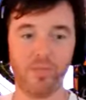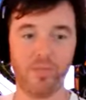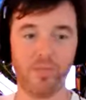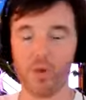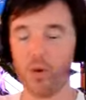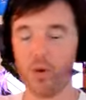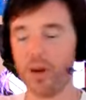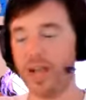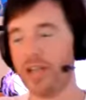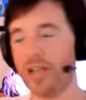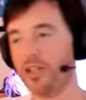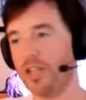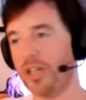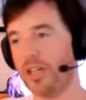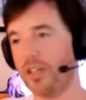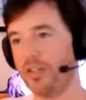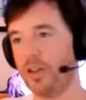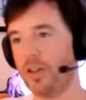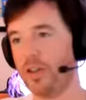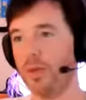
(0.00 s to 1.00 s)
or
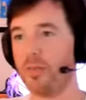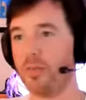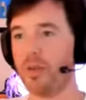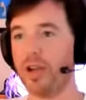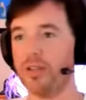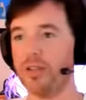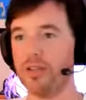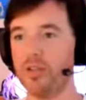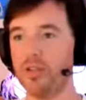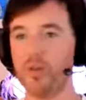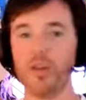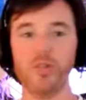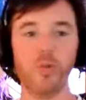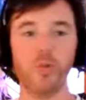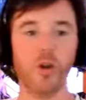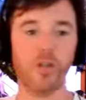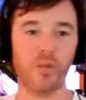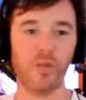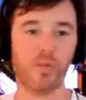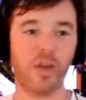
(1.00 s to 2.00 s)
agile development process. So I was
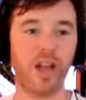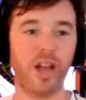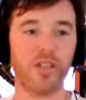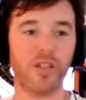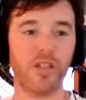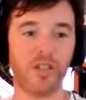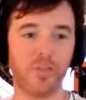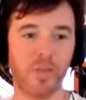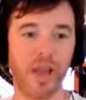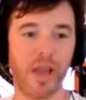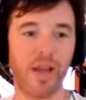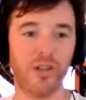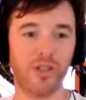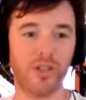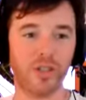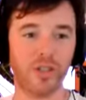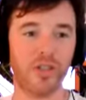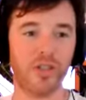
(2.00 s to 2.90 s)
more of a project manager